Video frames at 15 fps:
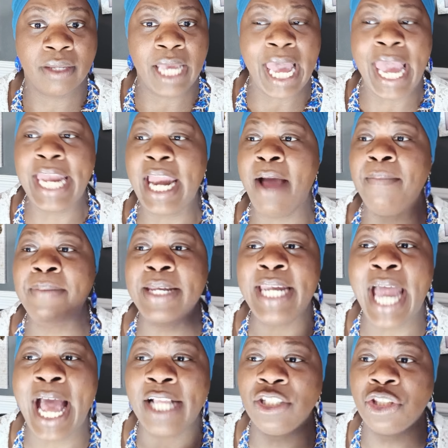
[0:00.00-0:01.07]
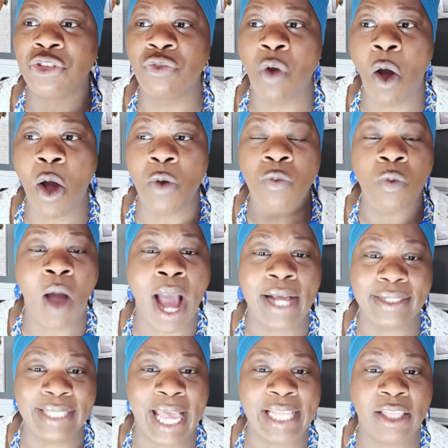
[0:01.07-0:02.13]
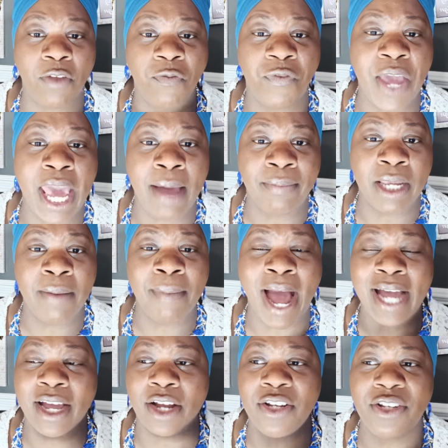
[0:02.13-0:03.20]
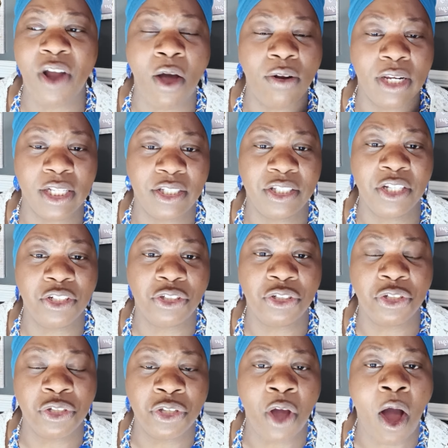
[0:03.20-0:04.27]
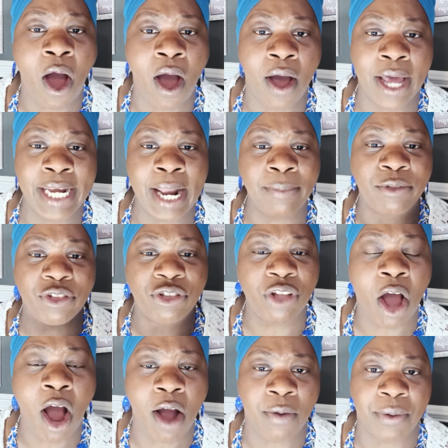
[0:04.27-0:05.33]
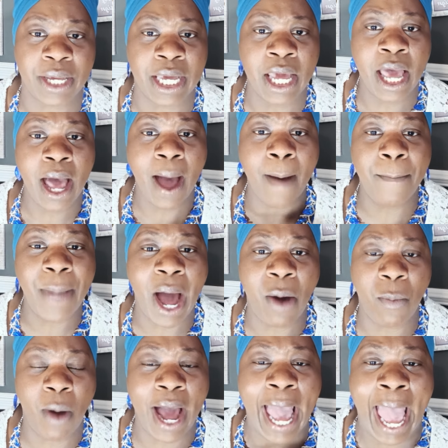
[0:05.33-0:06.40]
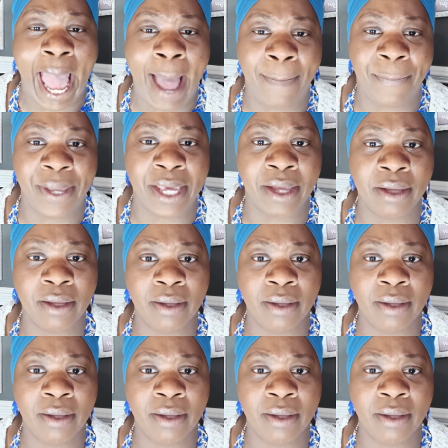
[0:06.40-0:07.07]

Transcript: And I'm not throwing rocks at the family. My condolences to y'all, and I'm sorry about what happened.